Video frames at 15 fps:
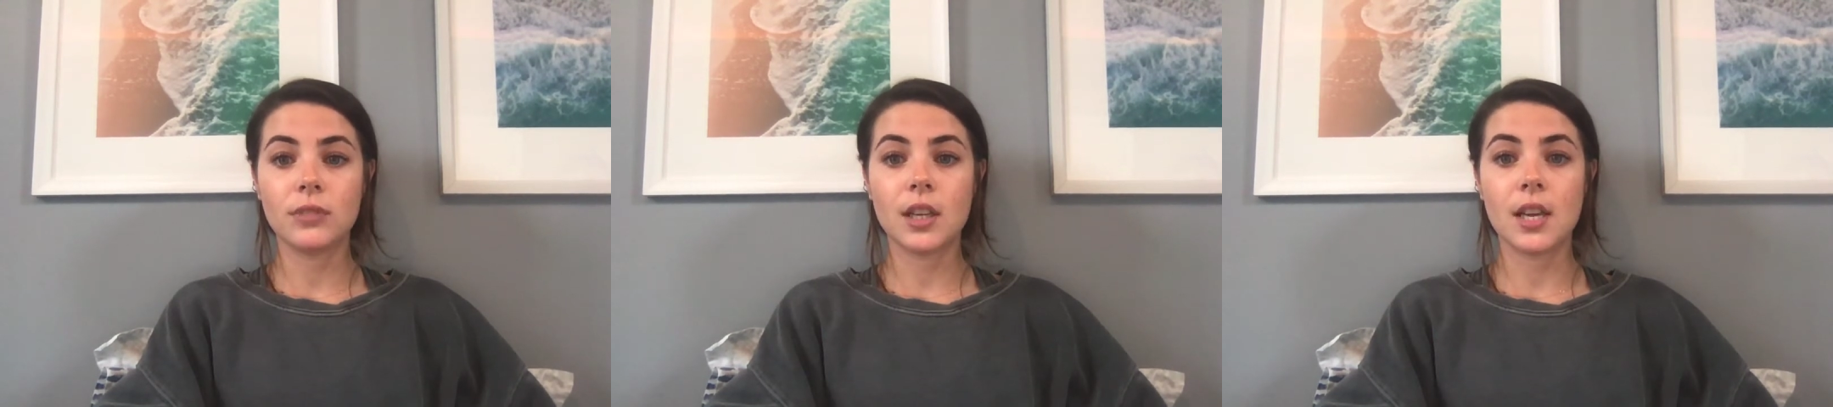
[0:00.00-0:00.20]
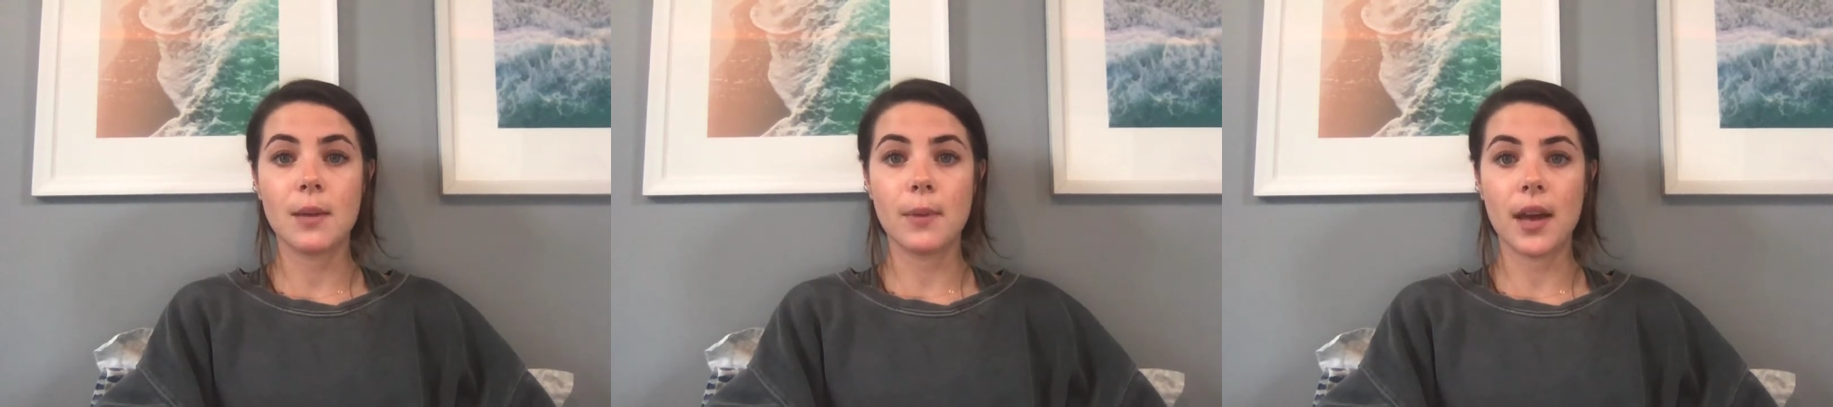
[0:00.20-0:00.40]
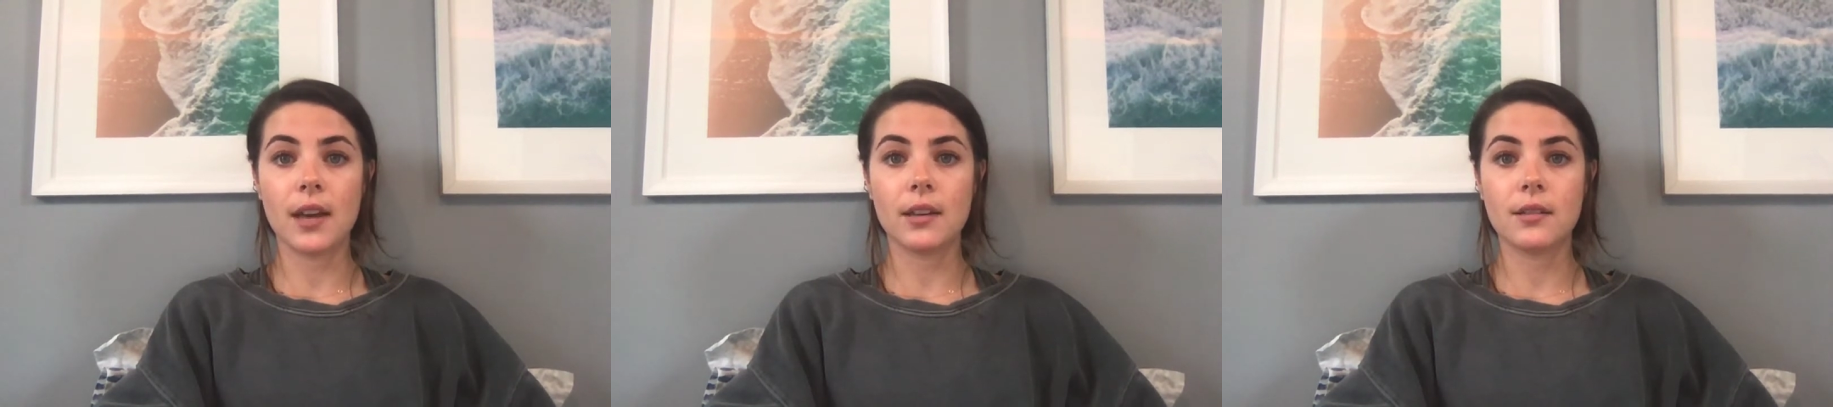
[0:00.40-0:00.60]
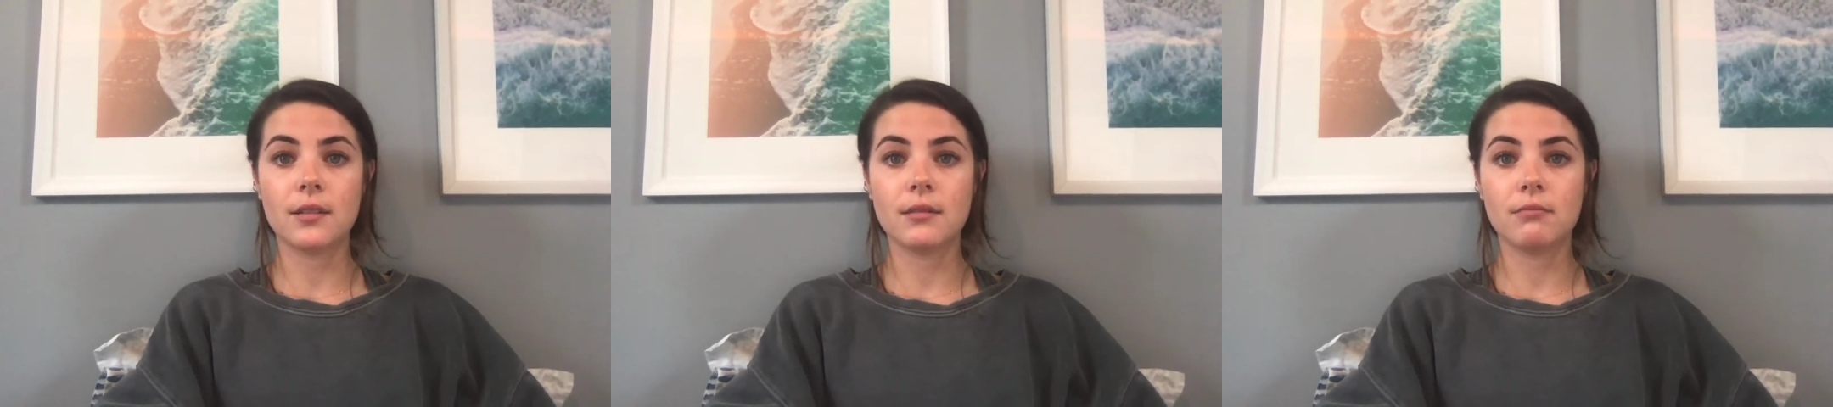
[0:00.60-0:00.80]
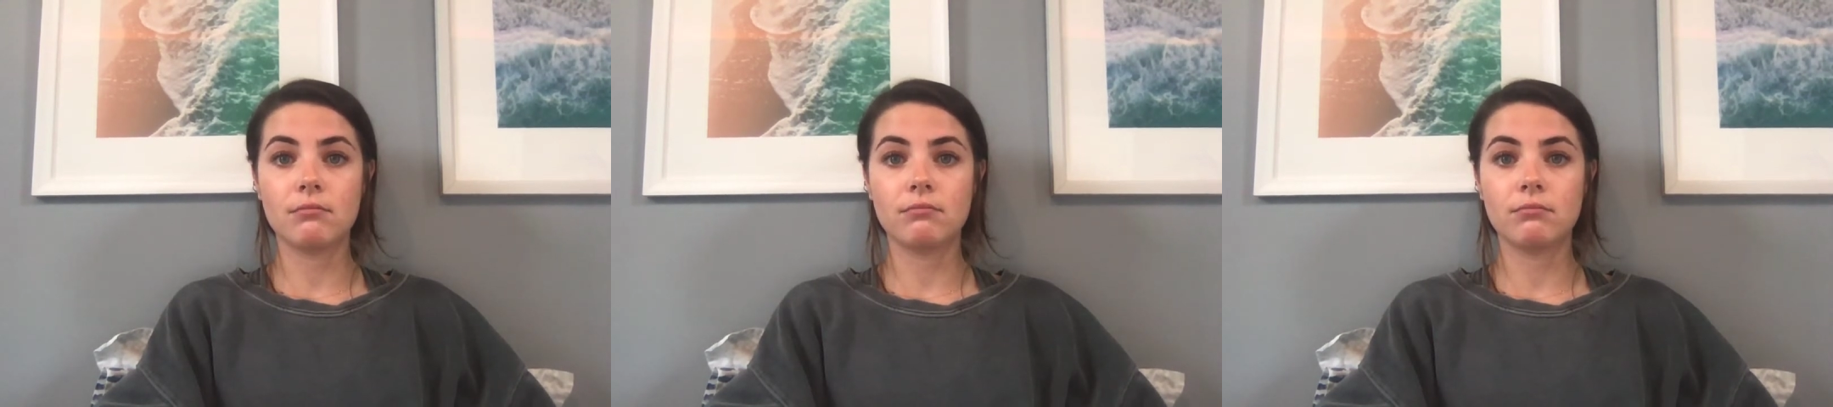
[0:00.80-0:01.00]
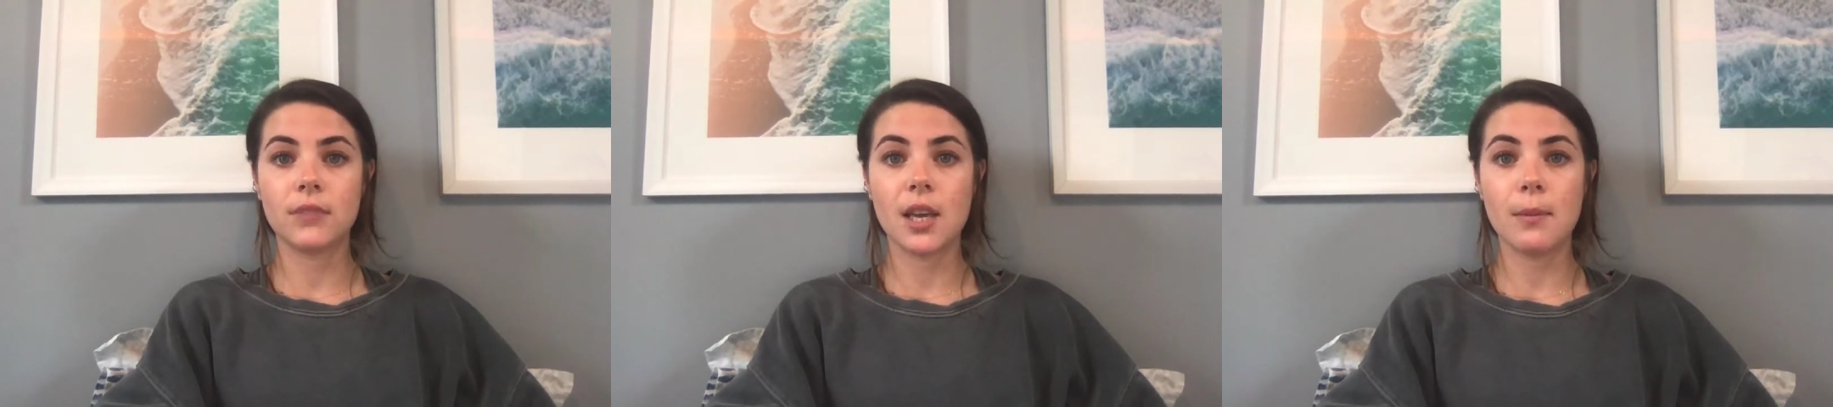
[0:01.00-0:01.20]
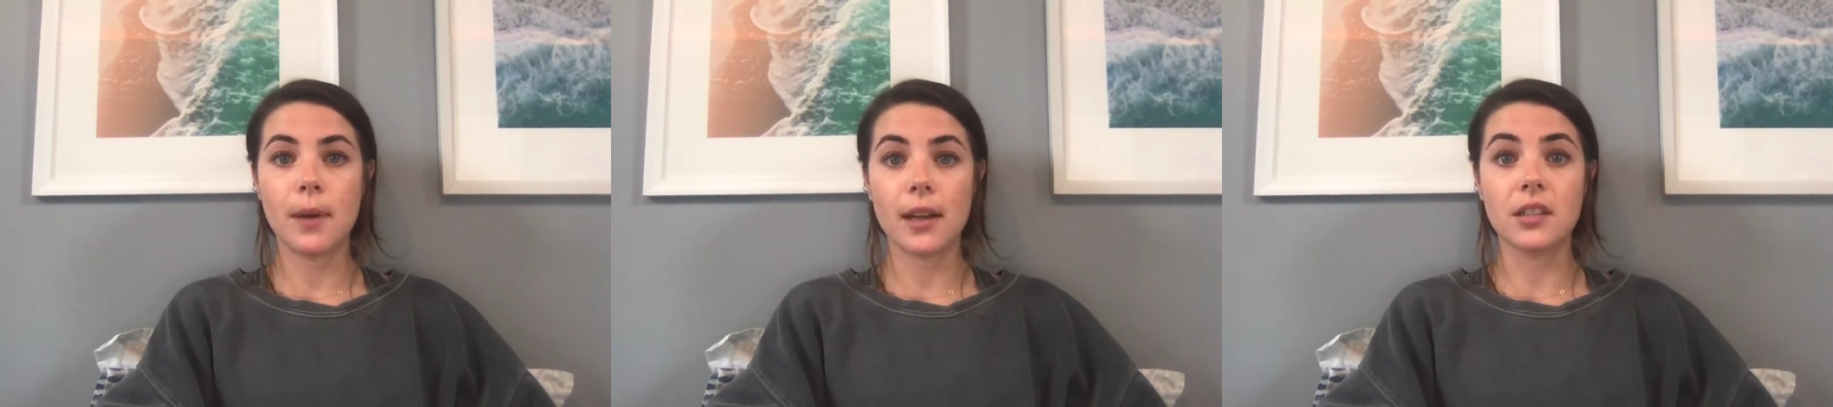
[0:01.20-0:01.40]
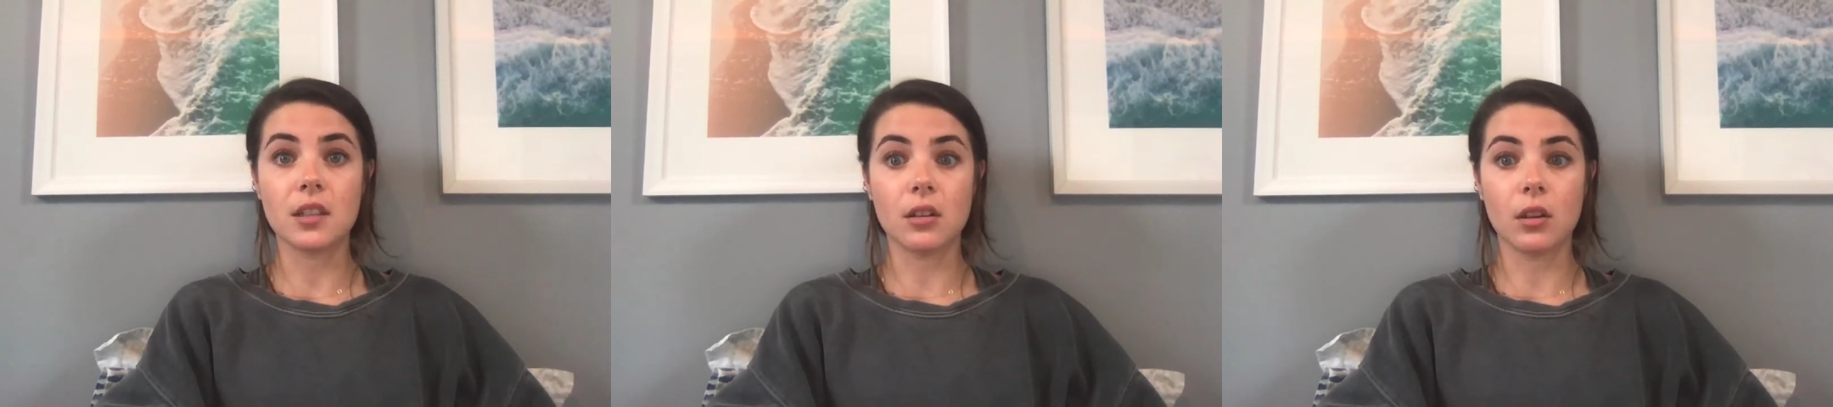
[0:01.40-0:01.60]
He begs. He
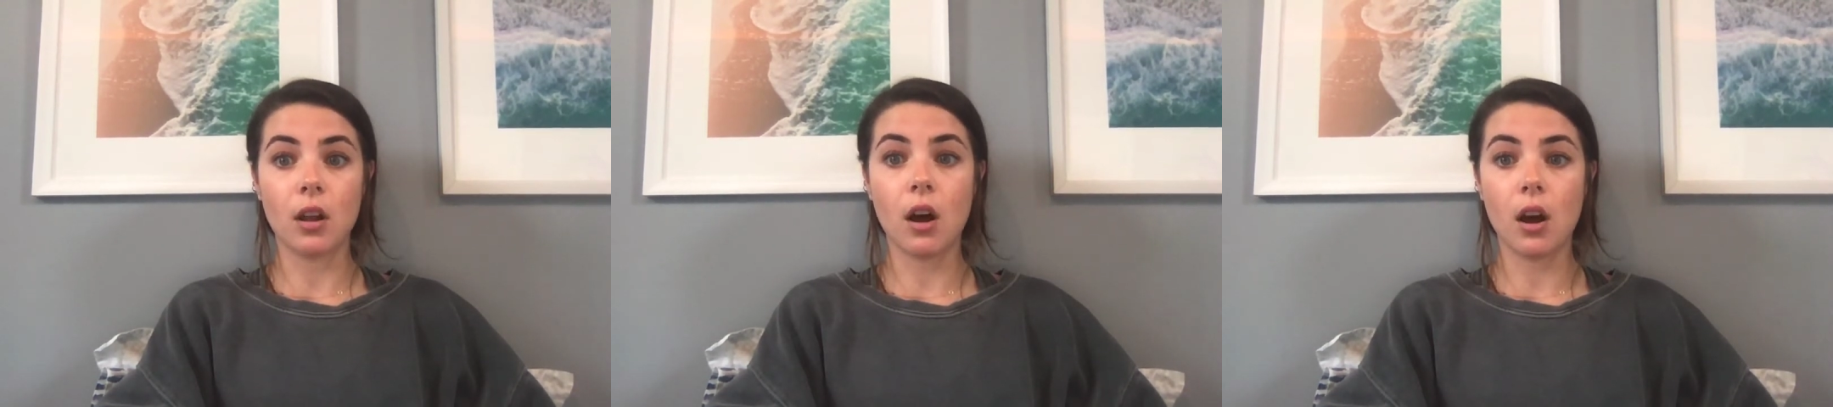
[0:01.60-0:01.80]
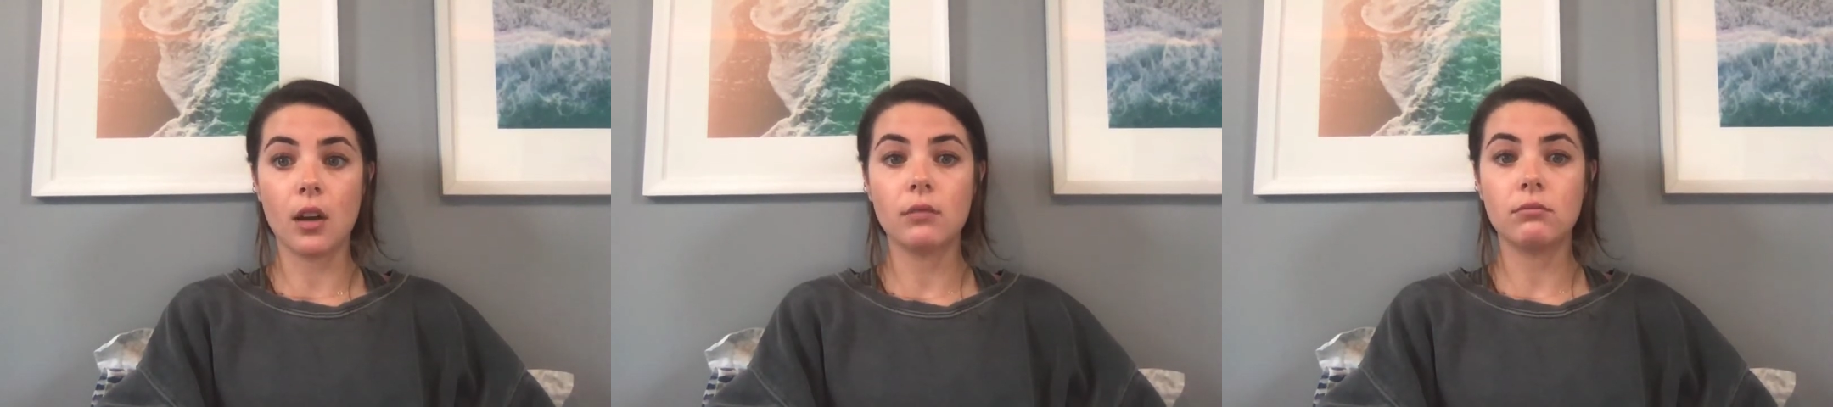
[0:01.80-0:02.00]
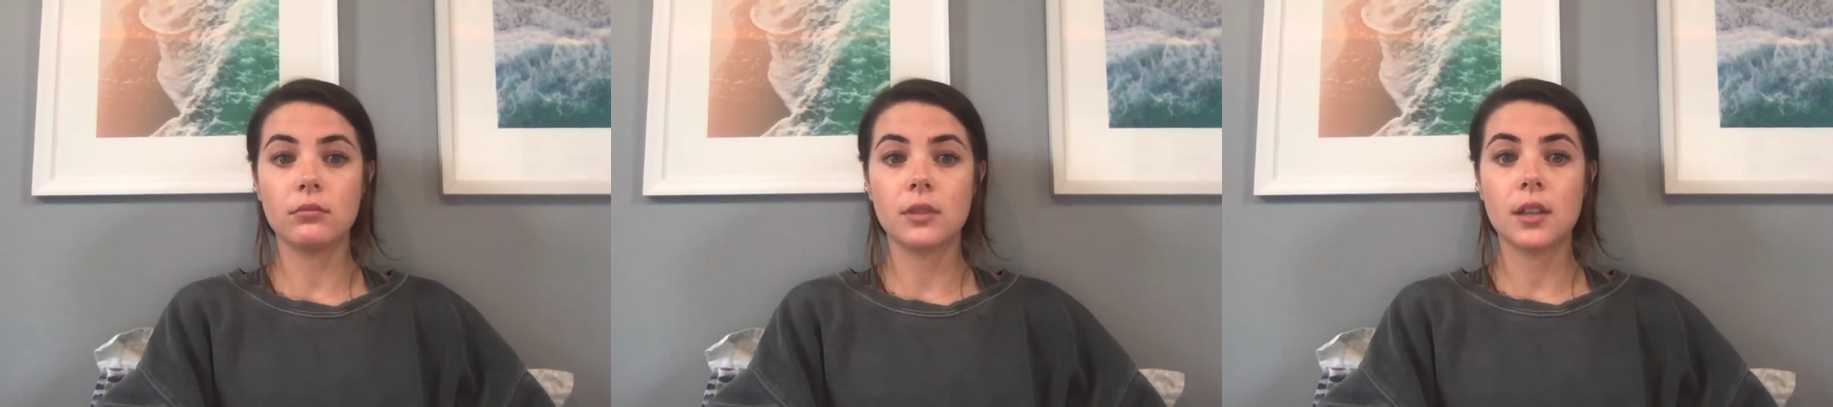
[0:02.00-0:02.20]
begs a lot.